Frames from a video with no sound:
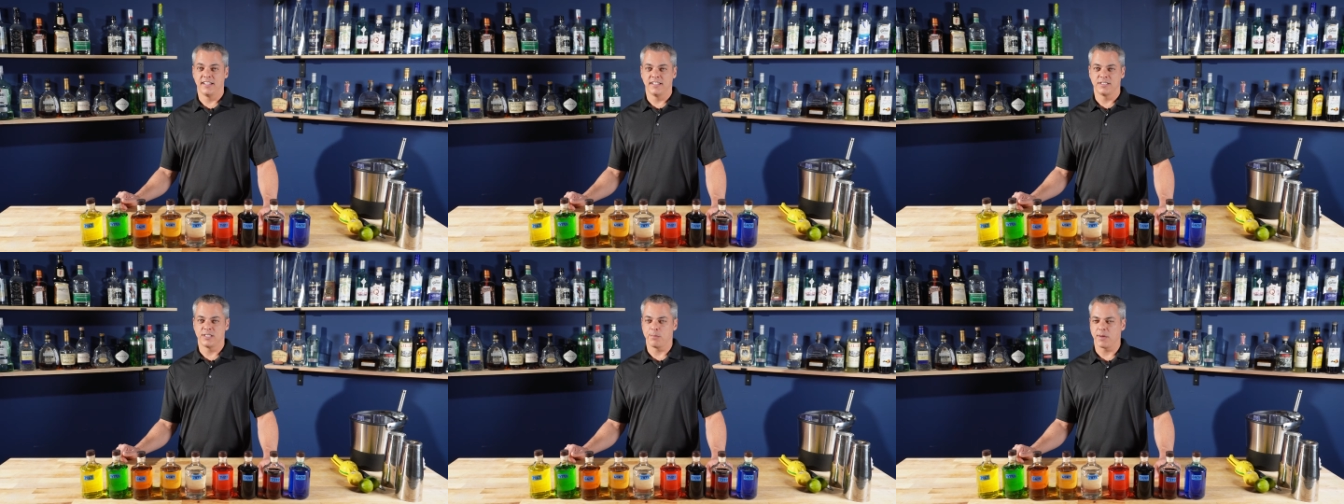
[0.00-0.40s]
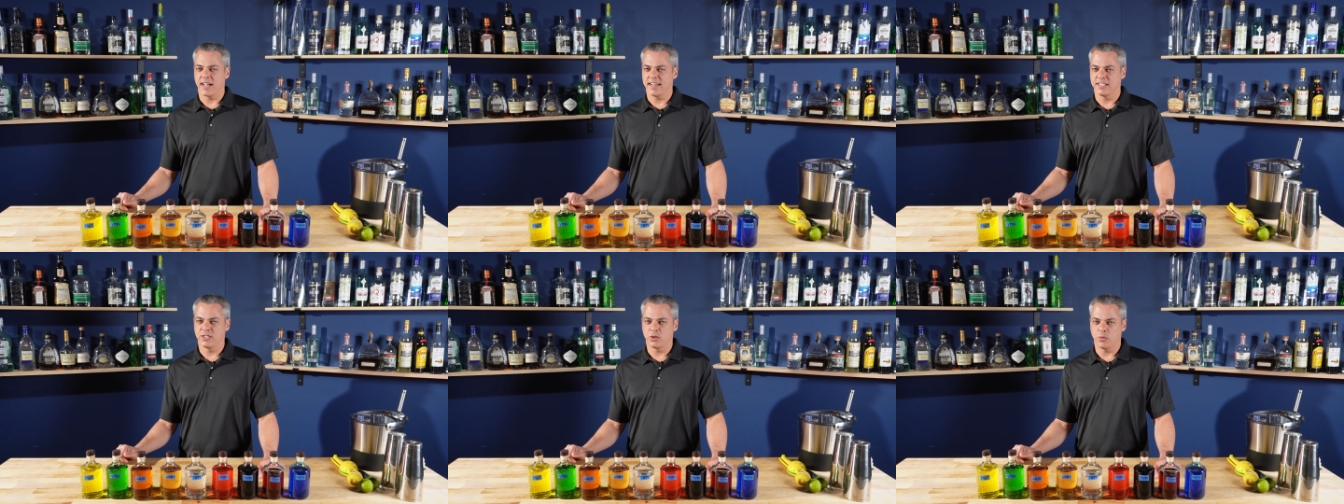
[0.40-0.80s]
some
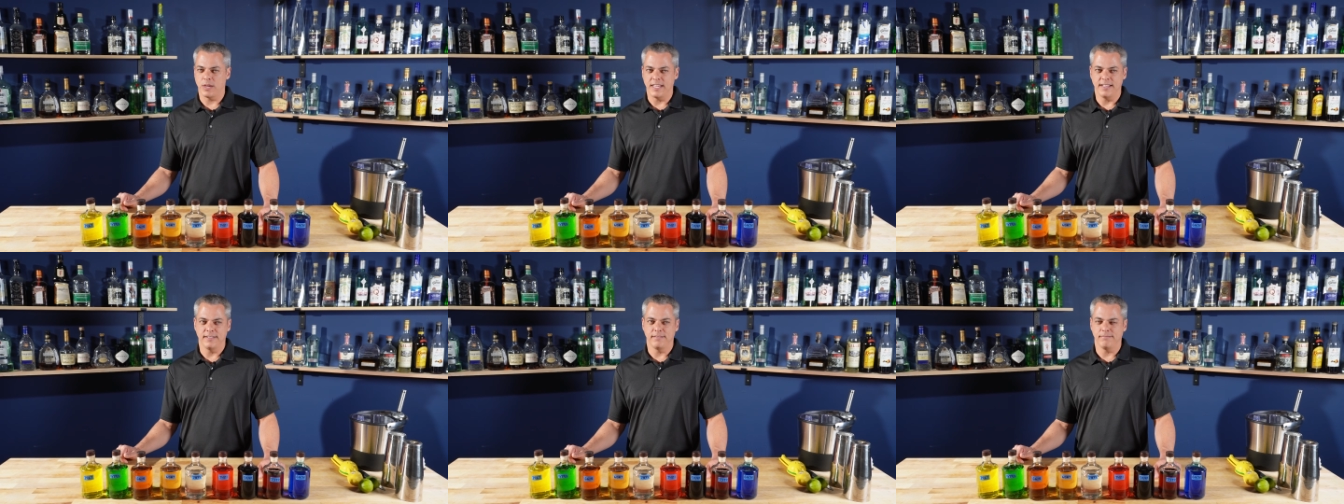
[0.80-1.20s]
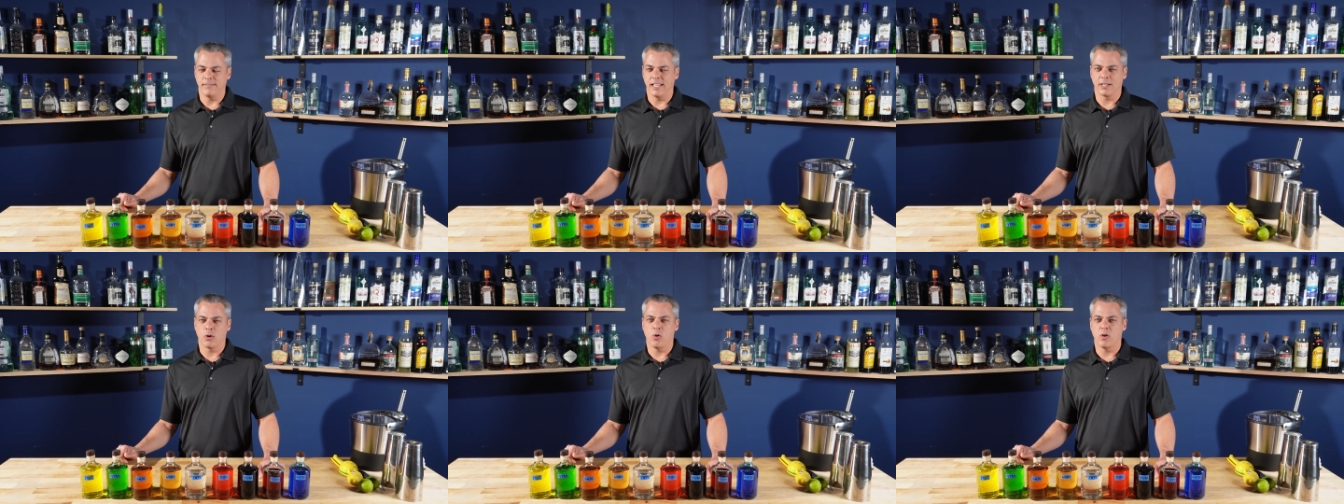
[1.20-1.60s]
kind of sweet
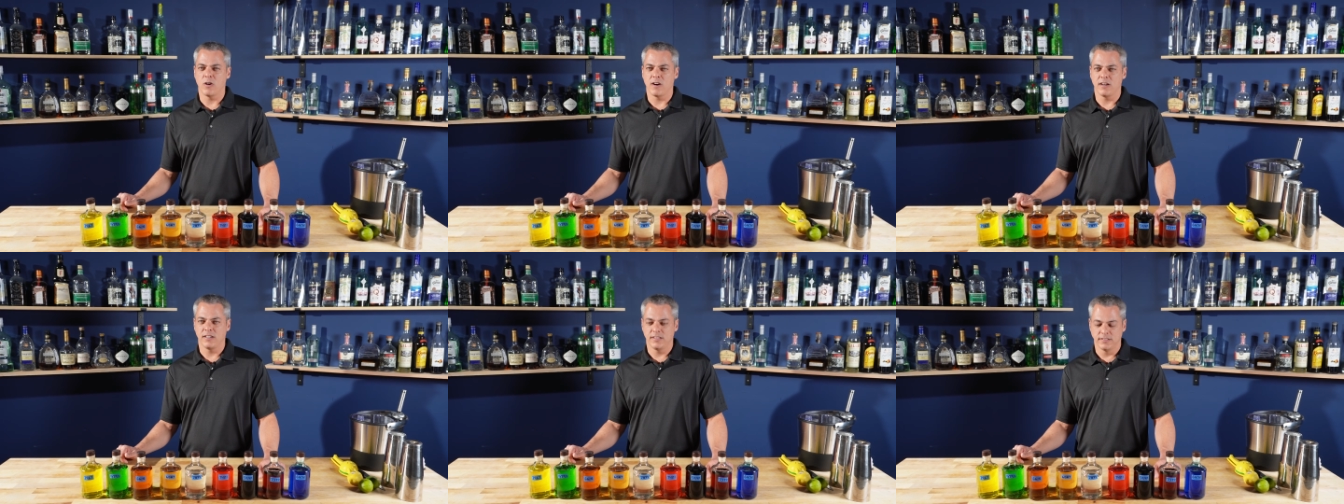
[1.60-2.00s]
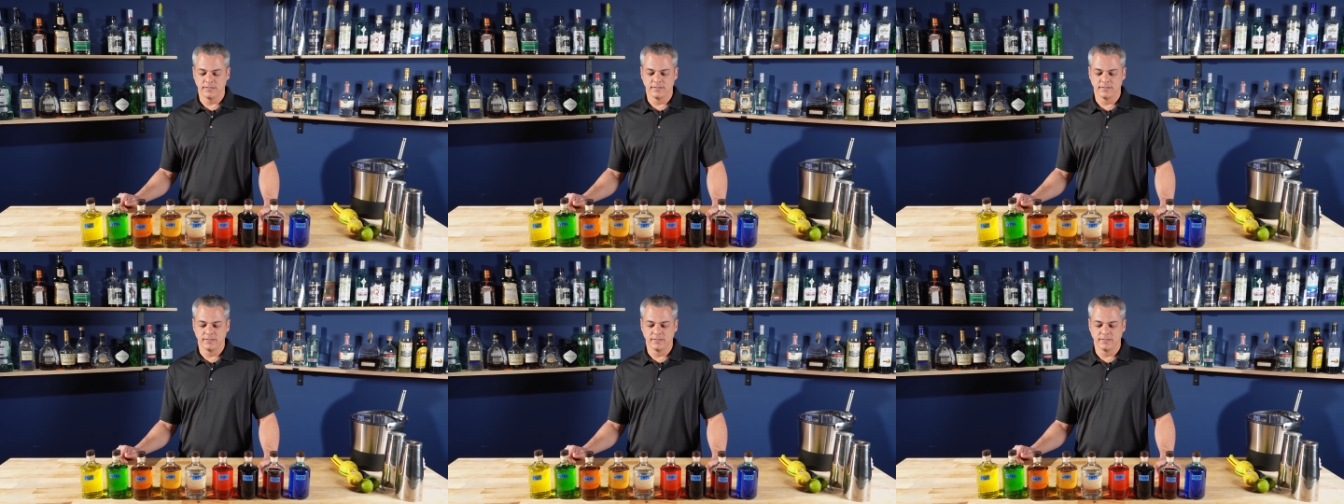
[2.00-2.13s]
liqueur.